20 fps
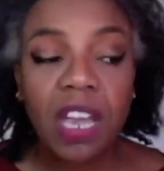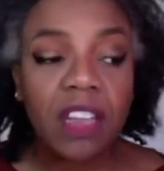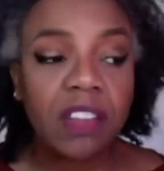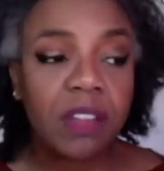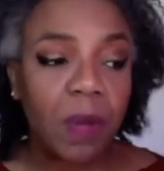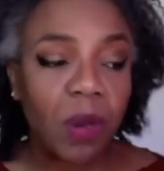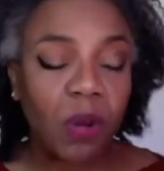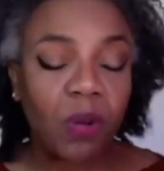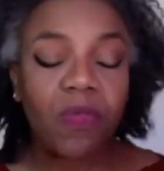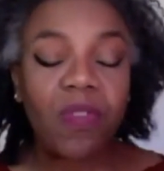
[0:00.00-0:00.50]

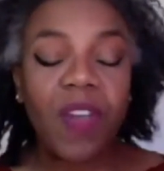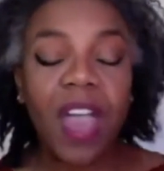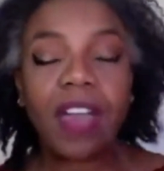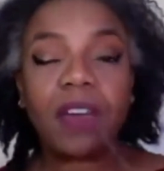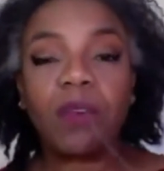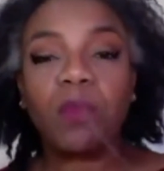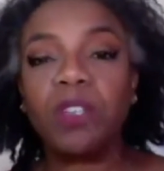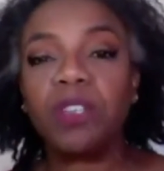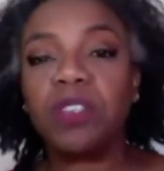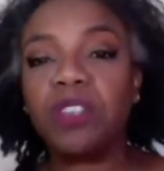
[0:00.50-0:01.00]
As a matter of
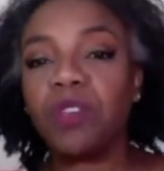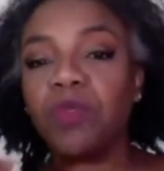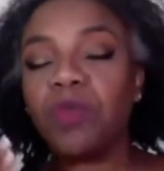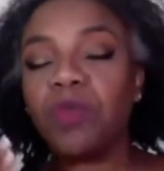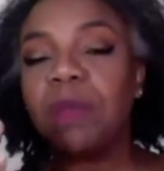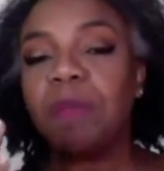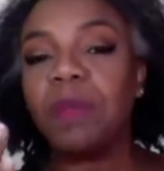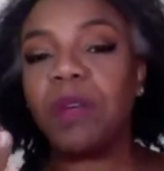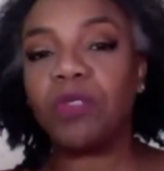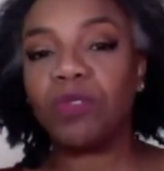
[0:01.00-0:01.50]
fact, when the
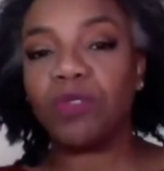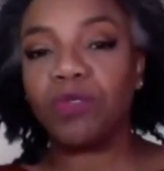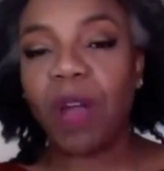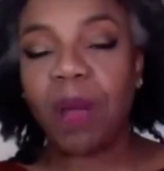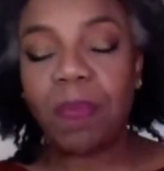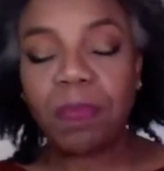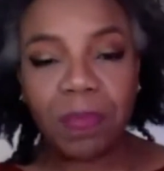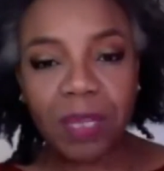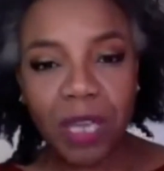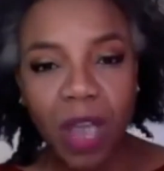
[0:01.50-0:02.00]
mother
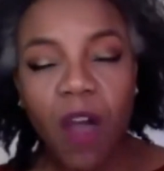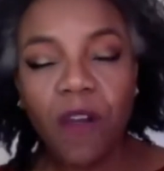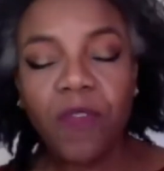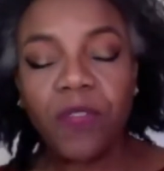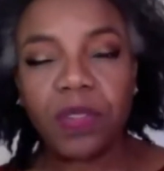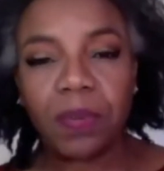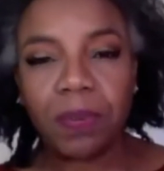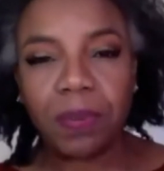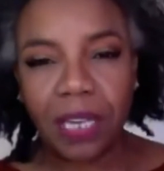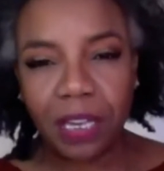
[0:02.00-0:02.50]
dropped me off
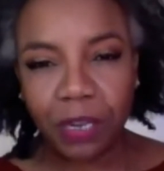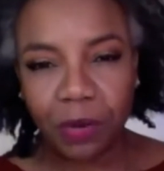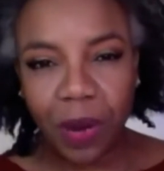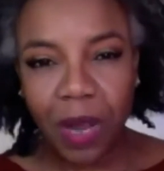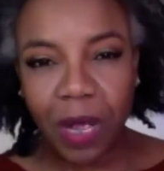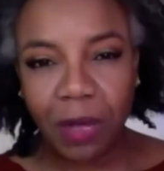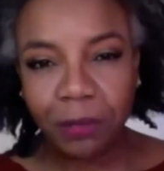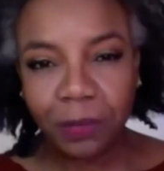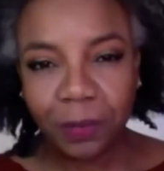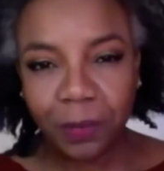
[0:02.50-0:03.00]
at the
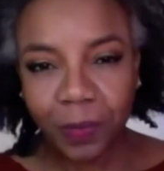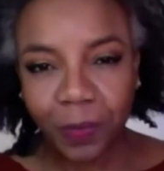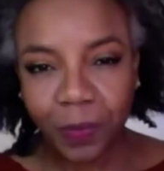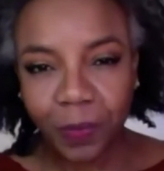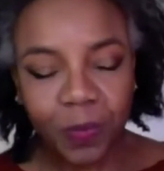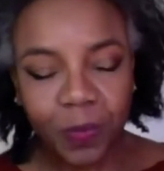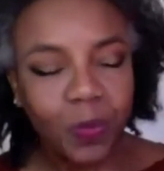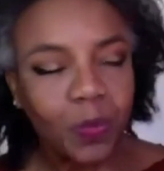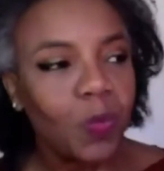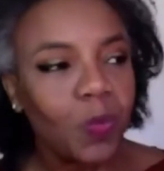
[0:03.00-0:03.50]
playground,
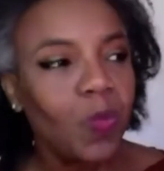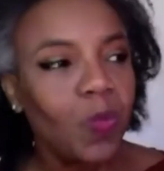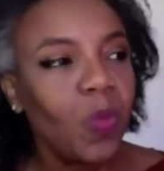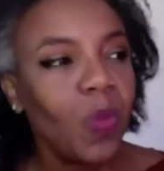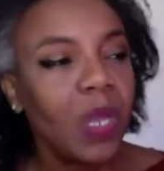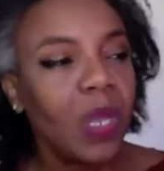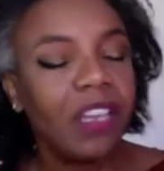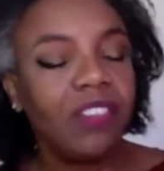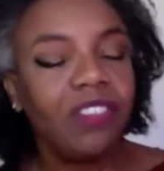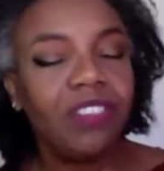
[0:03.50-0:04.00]

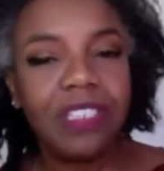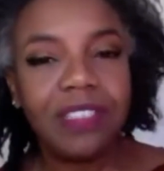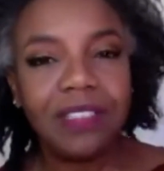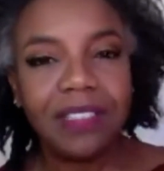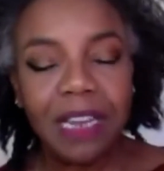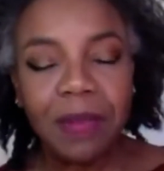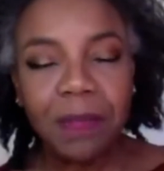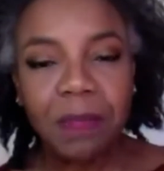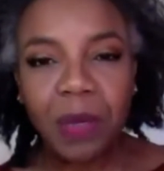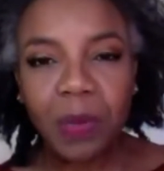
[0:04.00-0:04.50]
she
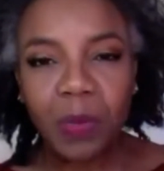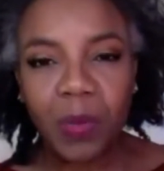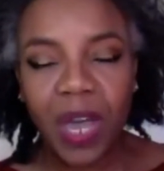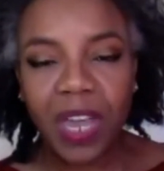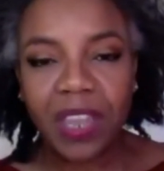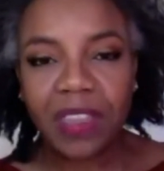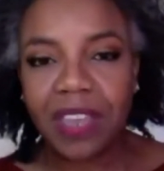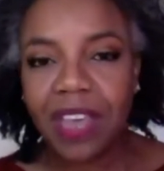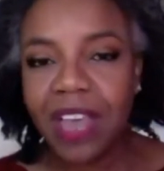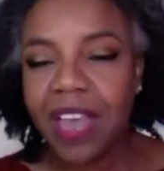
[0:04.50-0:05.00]
sent me
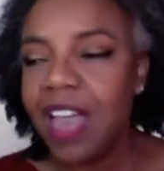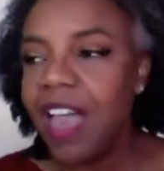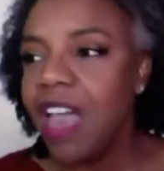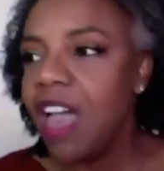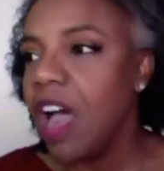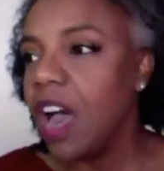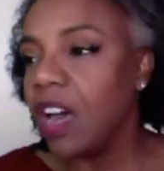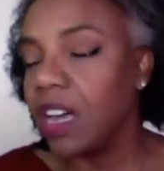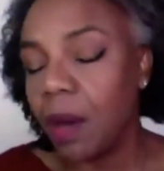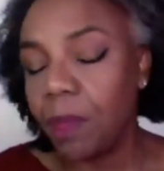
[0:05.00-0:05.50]
with
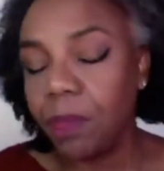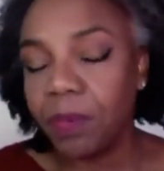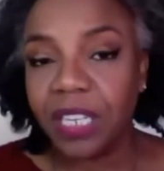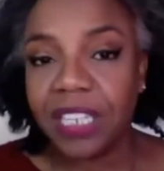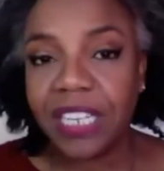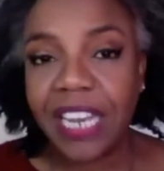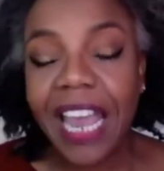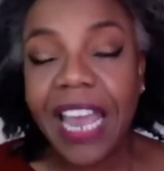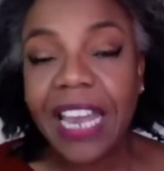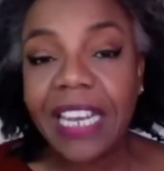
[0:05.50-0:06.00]
a couple
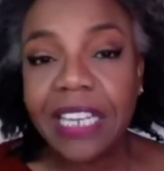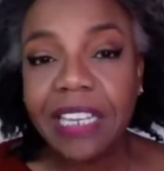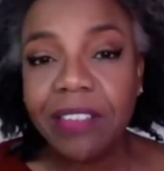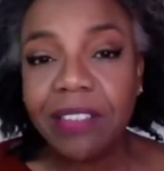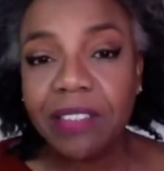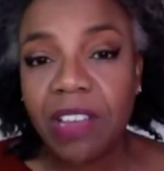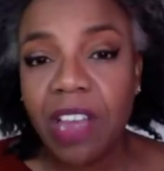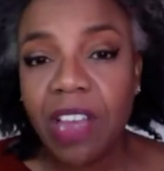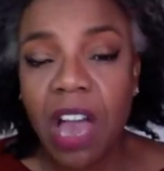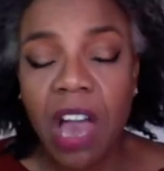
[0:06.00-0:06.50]
of
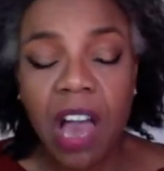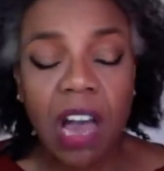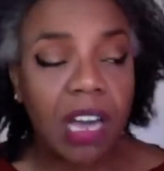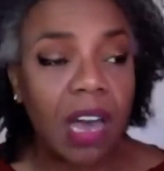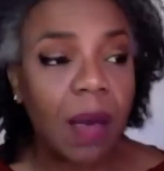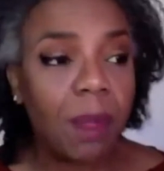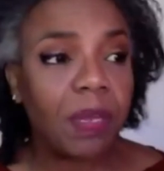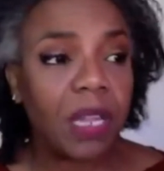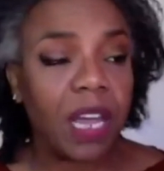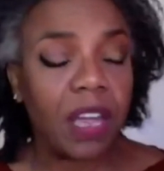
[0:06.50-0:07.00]
nannies, a
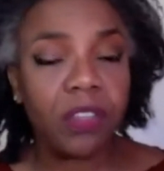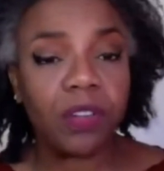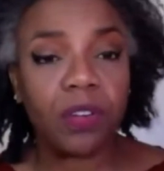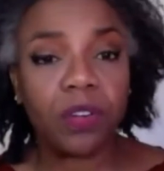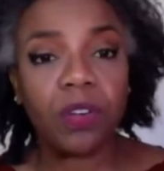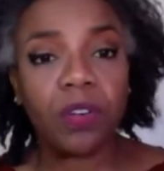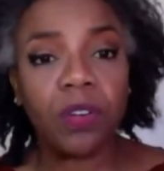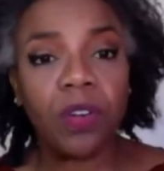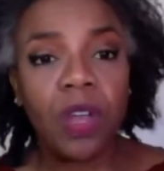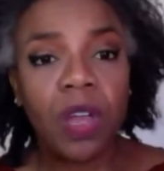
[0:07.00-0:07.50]
couple
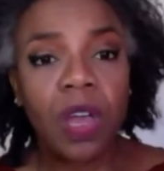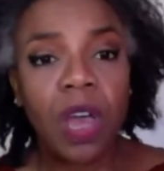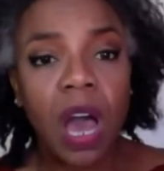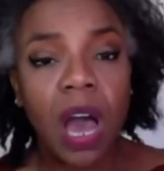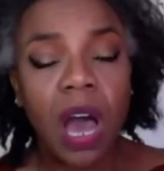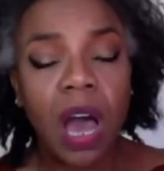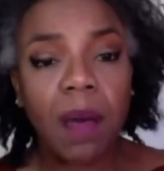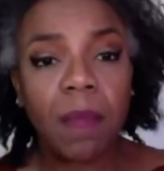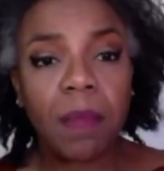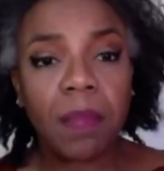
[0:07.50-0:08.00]
other
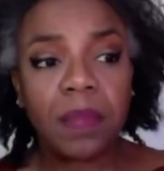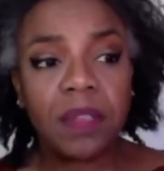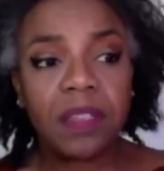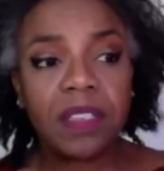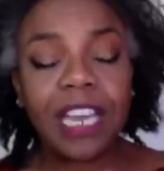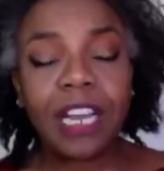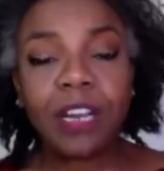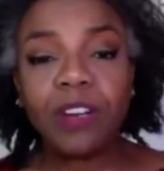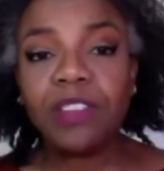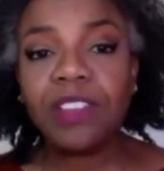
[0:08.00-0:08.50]

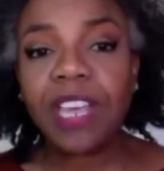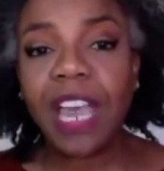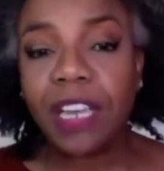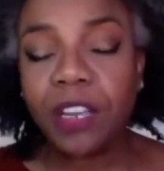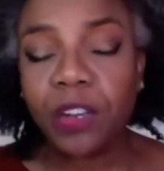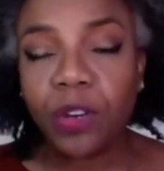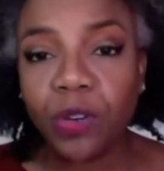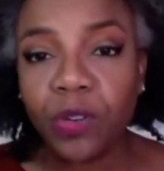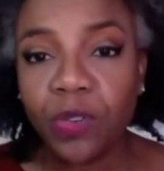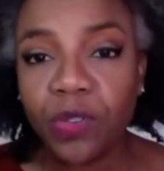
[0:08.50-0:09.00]

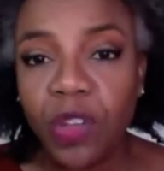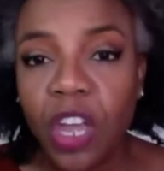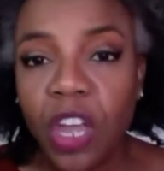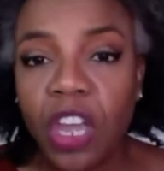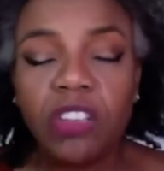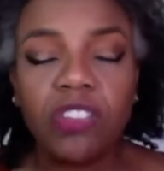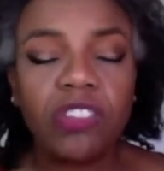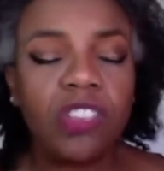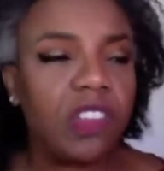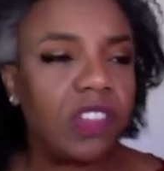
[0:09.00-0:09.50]
caretakers.
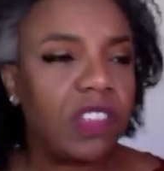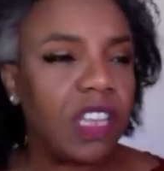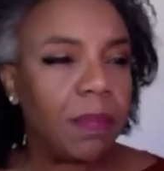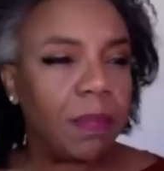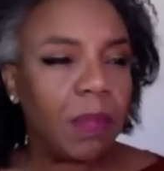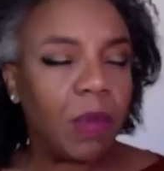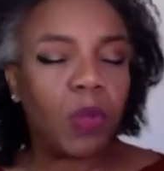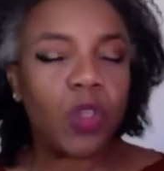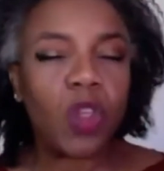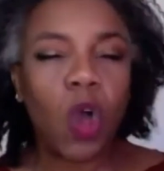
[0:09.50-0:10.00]
She sent
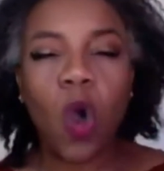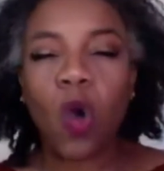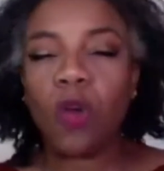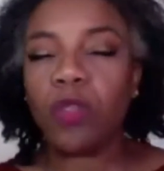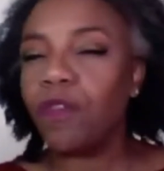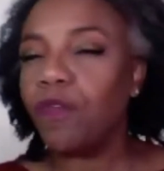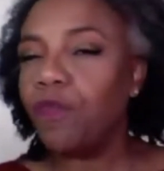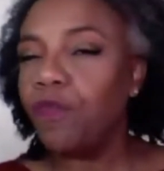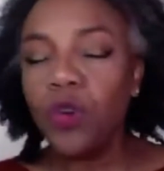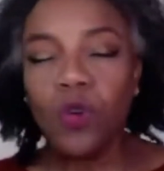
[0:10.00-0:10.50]
me with all
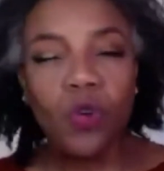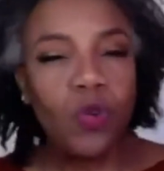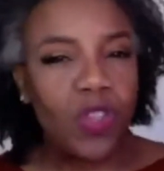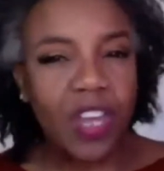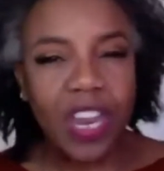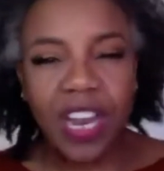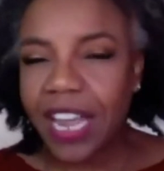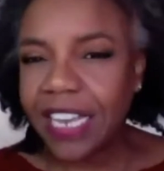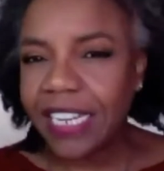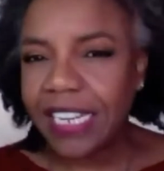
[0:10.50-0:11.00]
the food
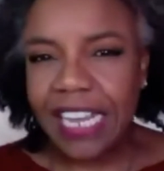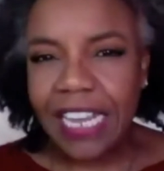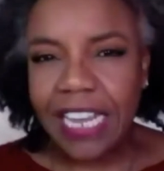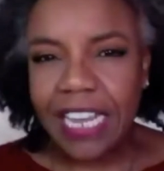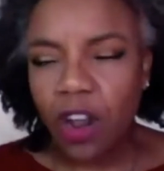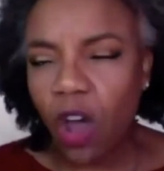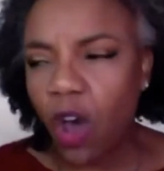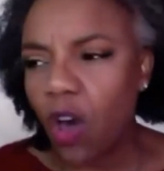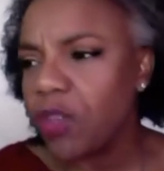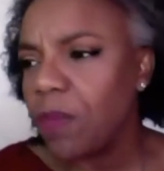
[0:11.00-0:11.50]
that I
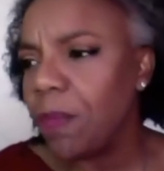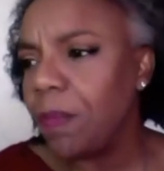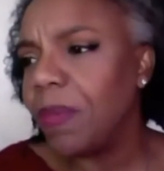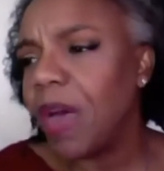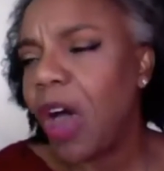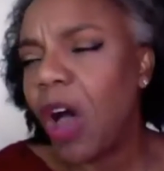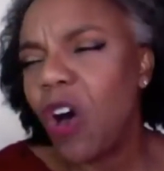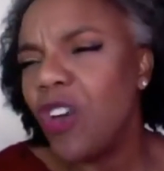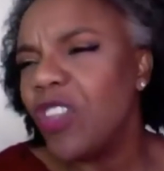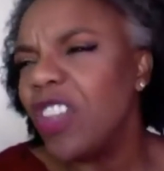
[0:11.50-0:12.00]
need,
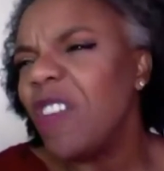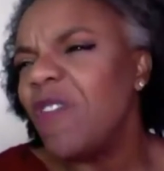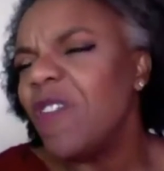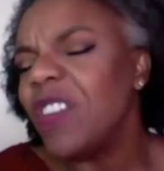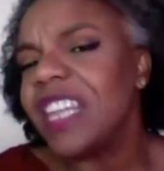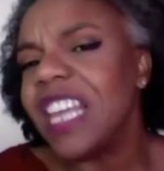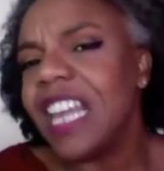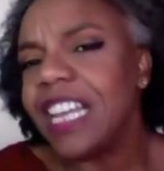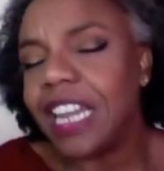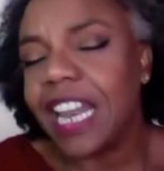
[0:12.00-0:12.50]

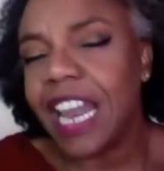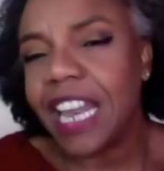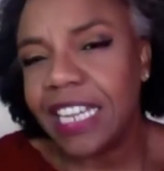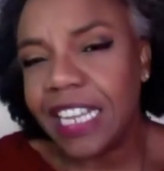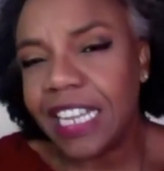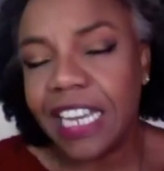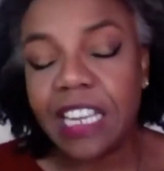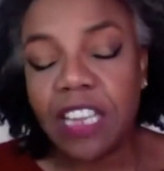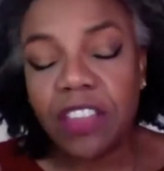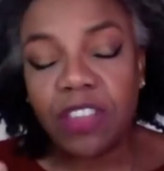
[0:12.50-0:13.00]
everything that I
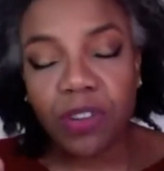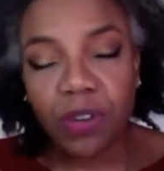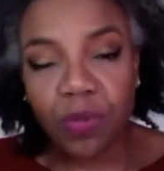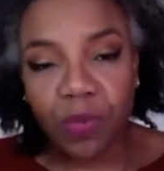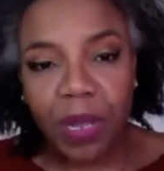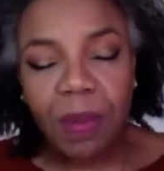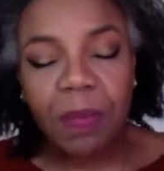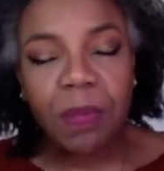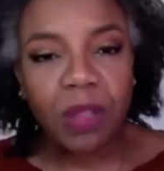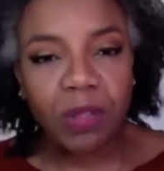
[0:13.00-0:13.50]
need. The
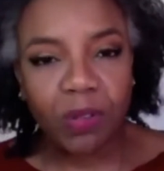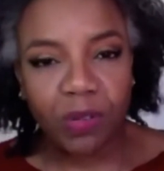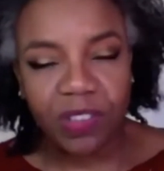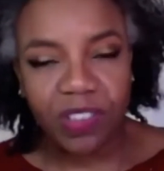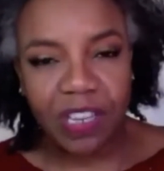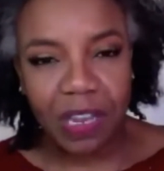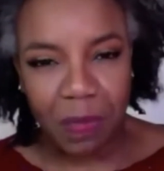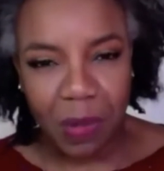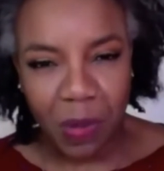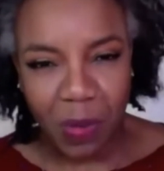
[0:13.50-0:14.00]
great mother
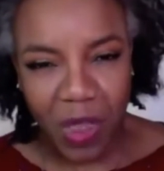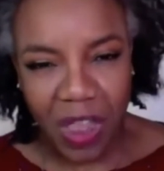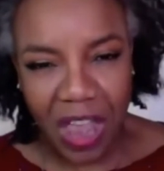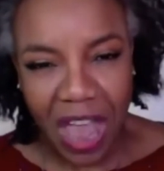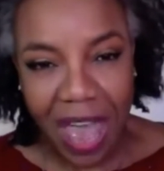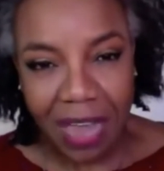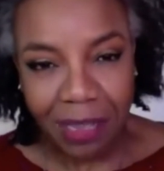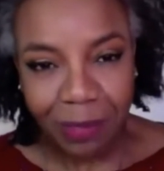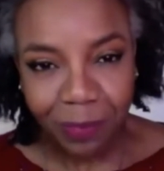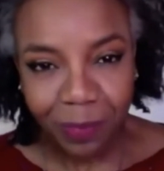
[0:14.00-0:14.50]
sent me with that.